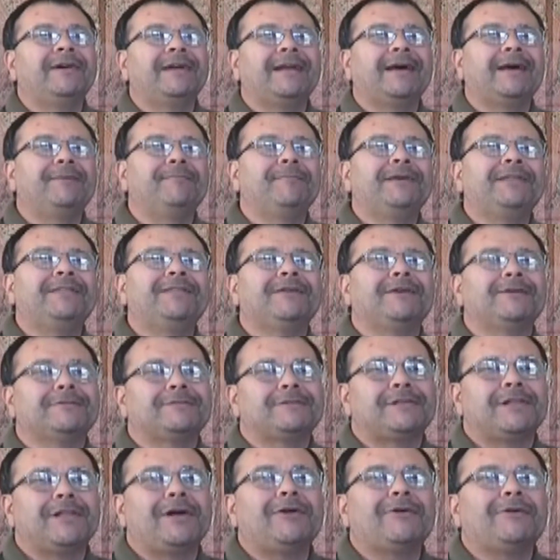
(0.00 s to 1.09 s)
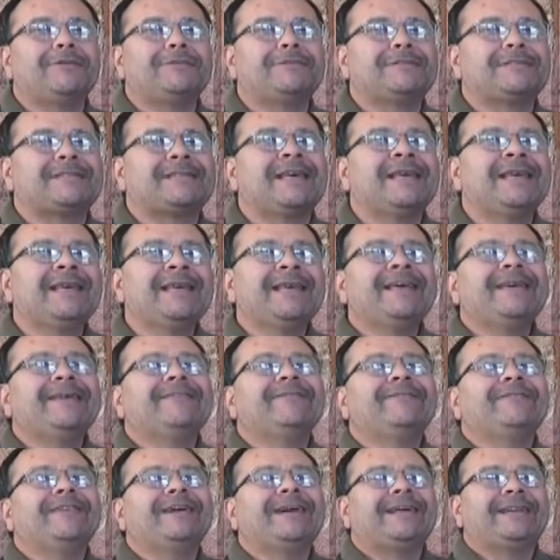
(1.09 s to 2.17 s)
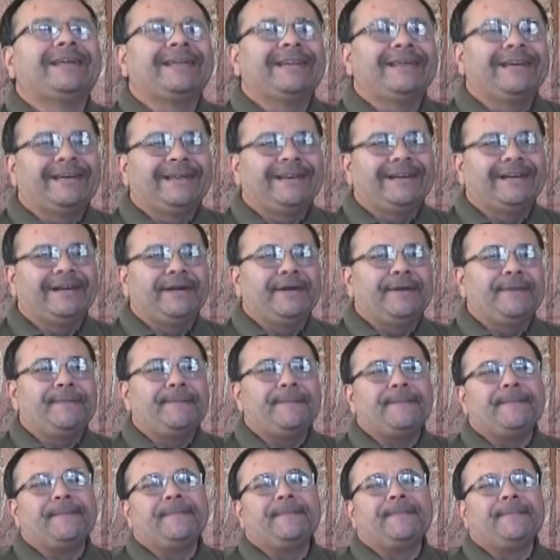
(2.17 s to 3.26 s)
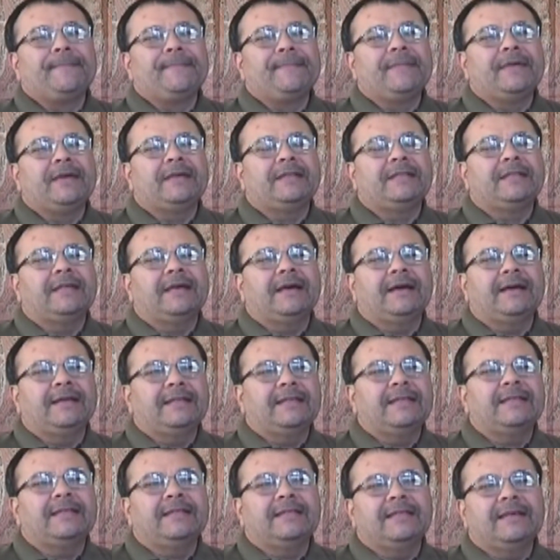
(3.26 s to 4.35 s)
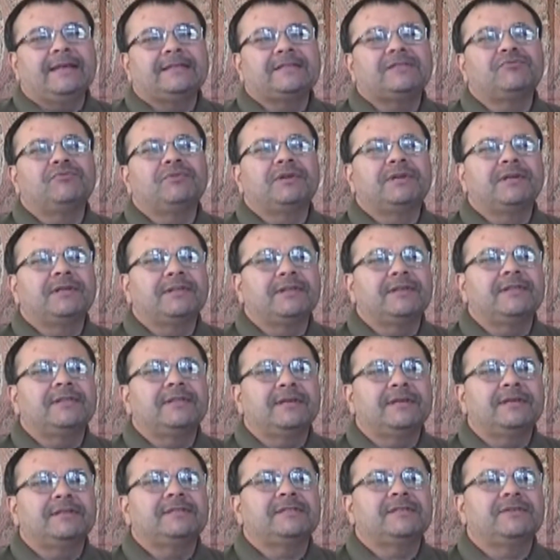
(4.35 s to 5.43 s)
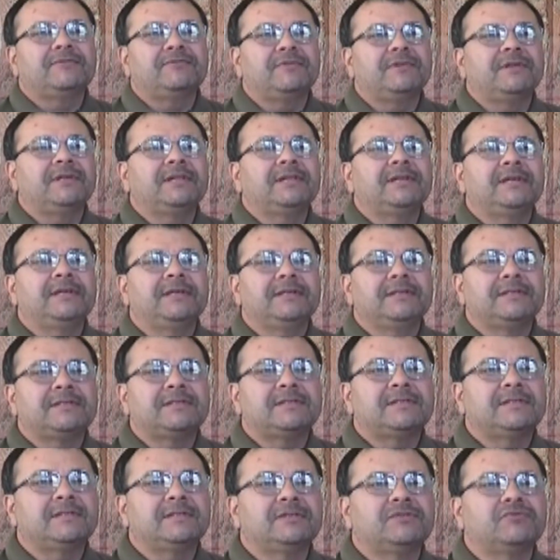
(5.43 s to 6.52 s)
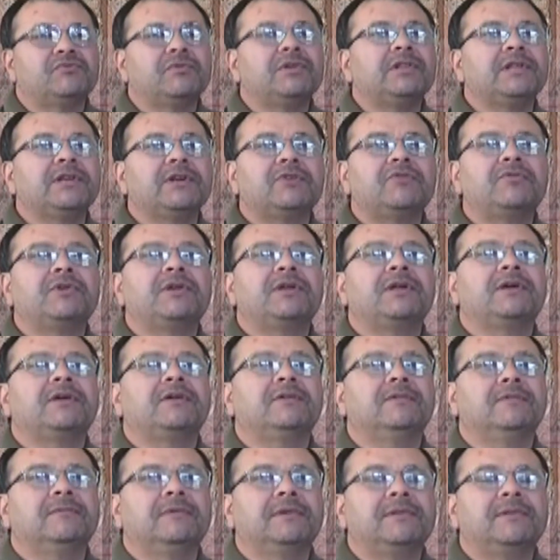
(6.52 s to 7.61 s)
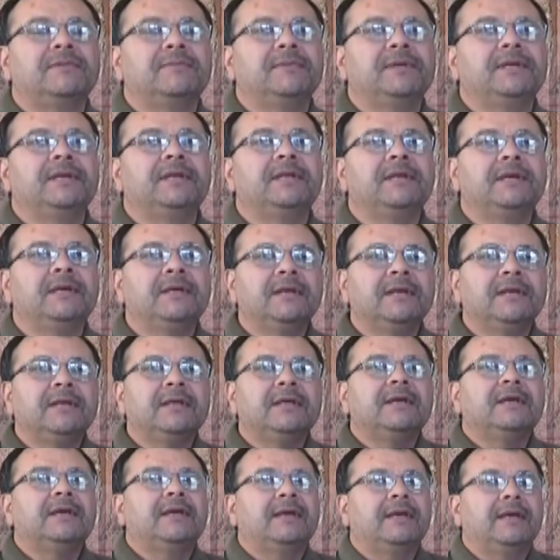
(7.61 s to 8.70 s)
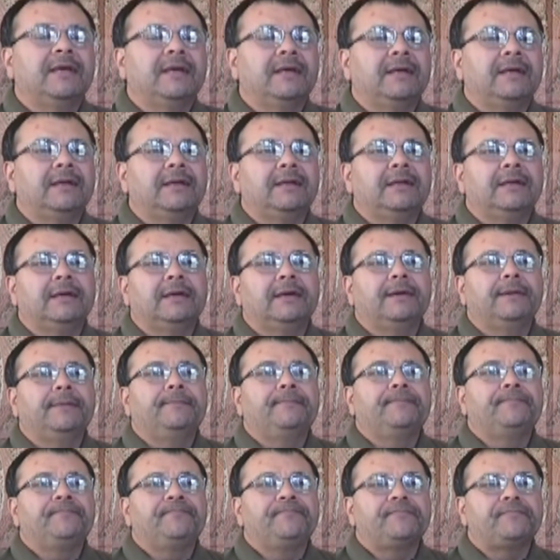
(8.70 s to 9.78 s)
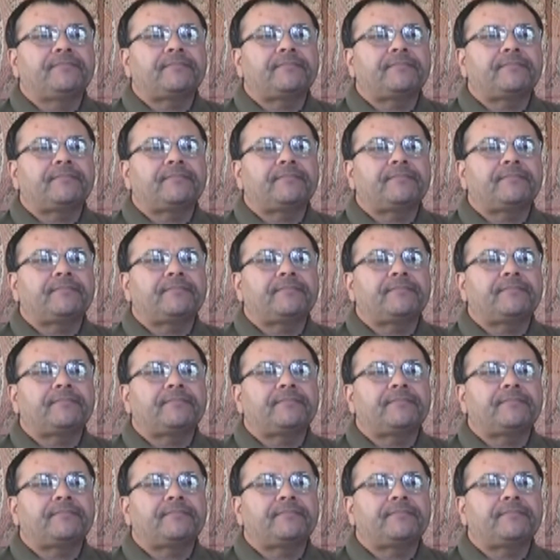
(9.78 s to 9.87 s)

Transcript: when I'm in those lows, but um, I, that's one of the things that really is is really critical with me, and um,